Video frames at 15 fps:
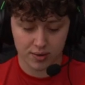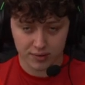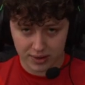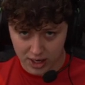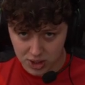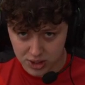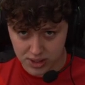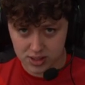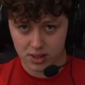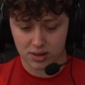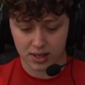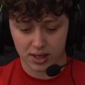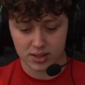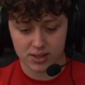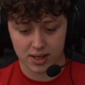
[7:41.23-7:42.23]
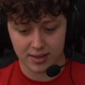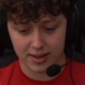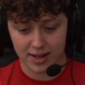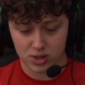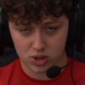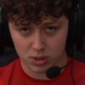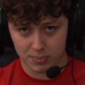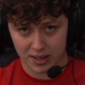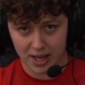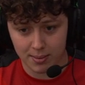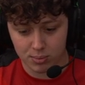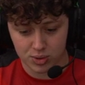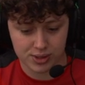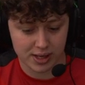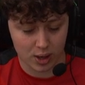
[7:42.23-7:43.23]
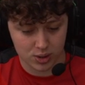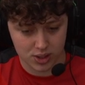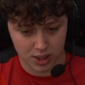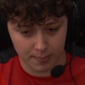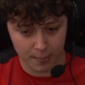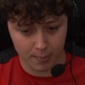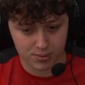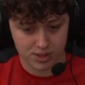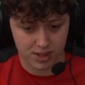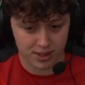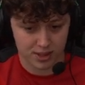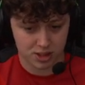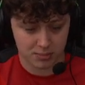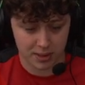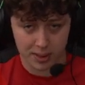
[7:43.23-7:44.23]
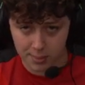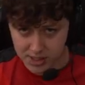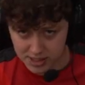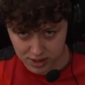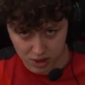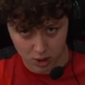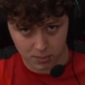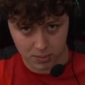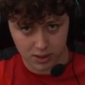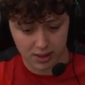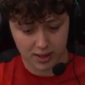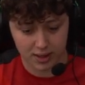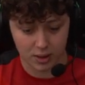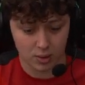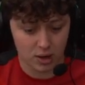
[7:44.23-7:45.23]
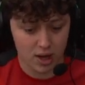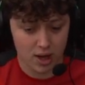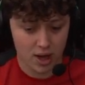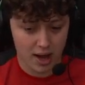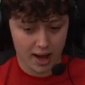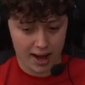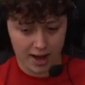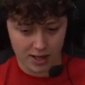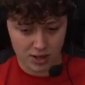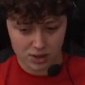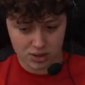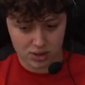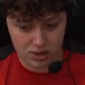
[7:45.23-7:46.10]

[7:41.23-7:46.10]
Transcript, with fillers: of dashes and things like that to be able to get onto the bomb site, to be able to get the opening kill, and to